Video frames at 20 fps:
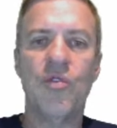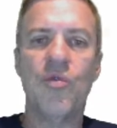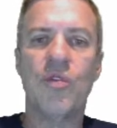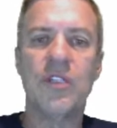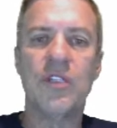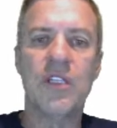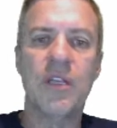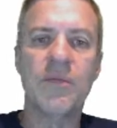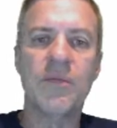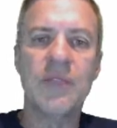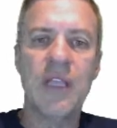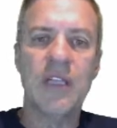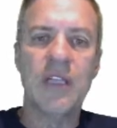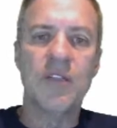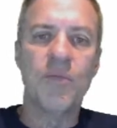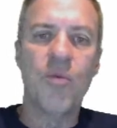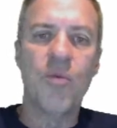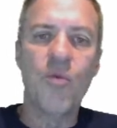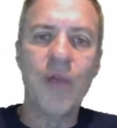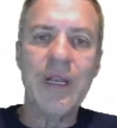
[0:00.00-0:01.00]
which comes out
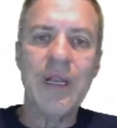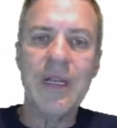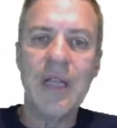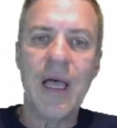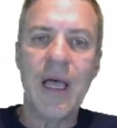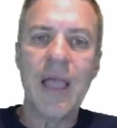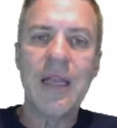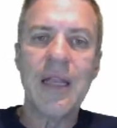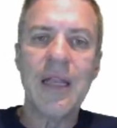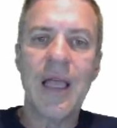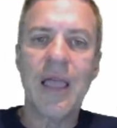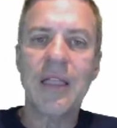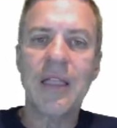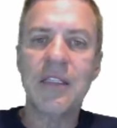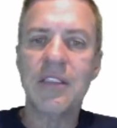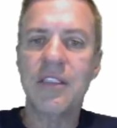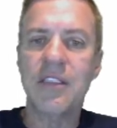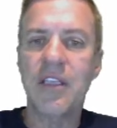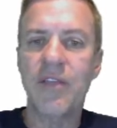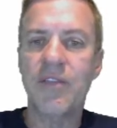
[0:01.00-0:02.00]
to
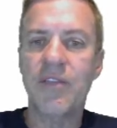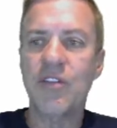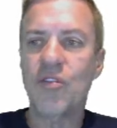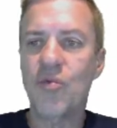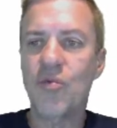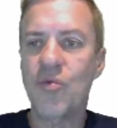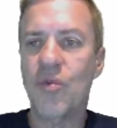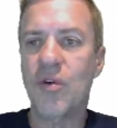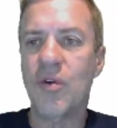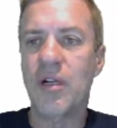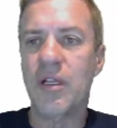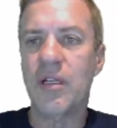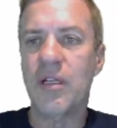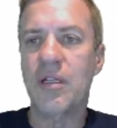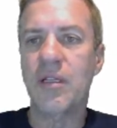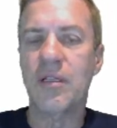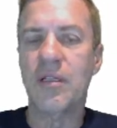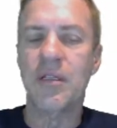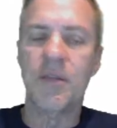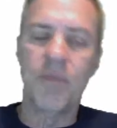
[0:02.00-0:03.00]
0.997 to
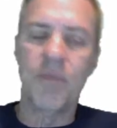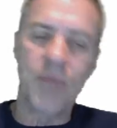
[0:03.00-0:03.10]
1.